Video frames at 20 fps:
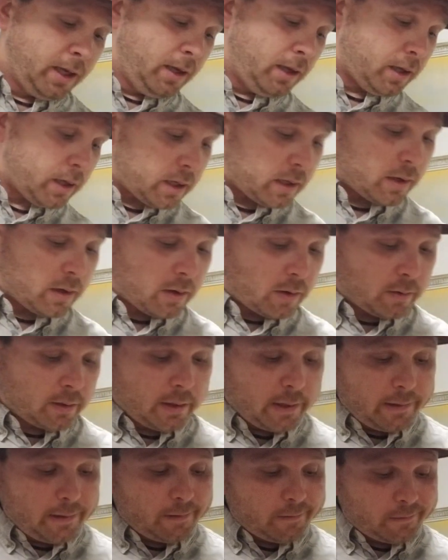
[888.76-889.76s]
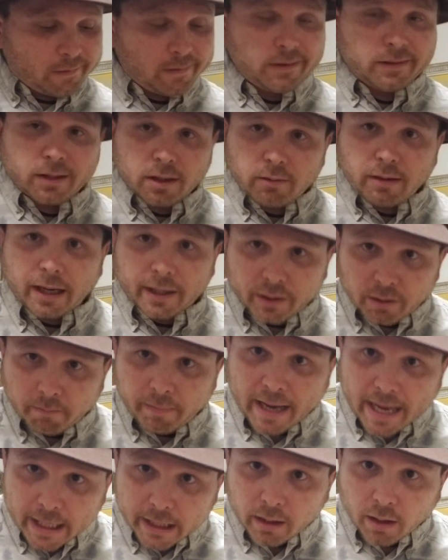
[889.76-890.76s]
it's good to go out in your
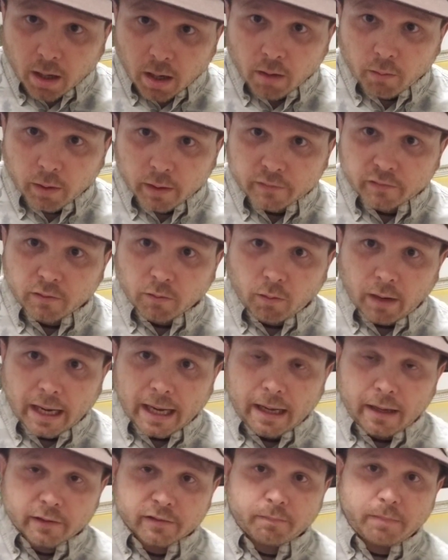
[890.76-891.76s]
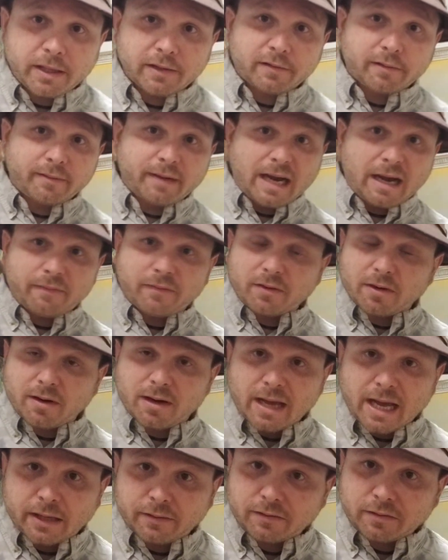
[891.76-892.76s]
backyard once in a while, especially after a
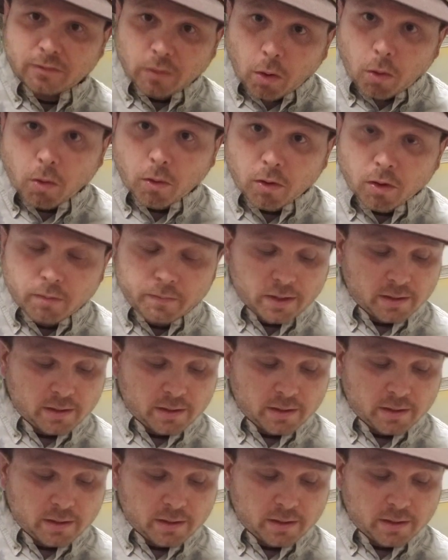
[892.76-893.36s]
nice storm.